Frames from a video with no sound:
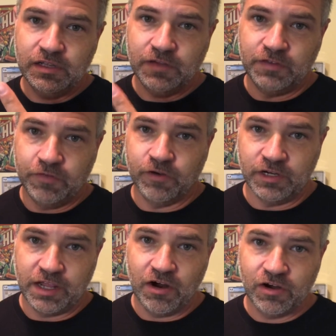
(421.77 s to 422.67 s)
of different
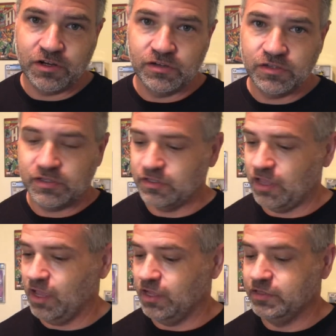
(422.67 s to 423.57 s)
characters
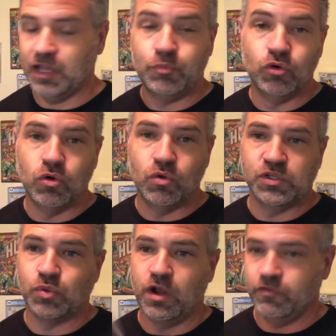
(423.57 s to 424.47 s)
and Deadpool was
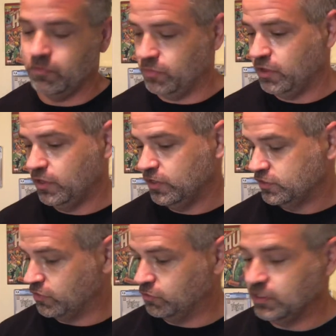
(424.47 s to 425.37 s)
one of them.
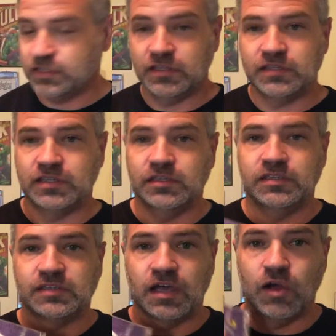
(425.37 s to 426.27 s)
So this is
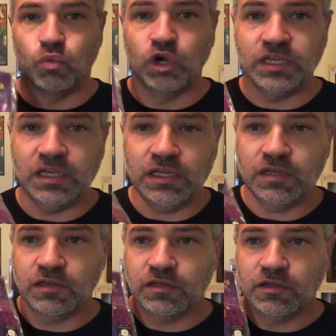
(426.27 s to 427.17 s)
his rookie
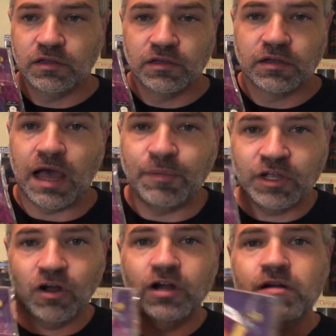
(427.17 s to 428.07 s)
comic
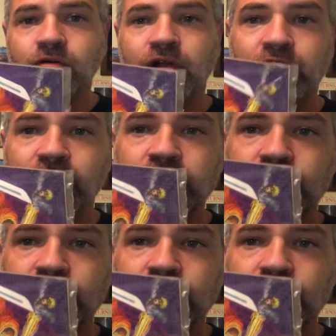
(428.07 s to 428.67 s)
card right here.